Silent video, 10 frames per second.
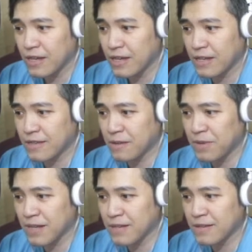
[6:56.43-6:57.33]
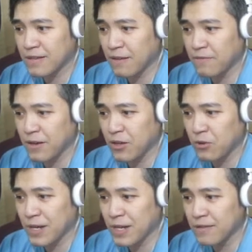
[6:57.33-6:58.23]
It's the biggest discovery in
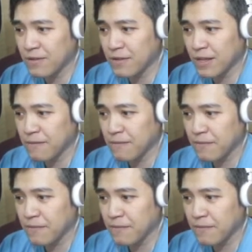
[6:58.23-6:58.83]
human history.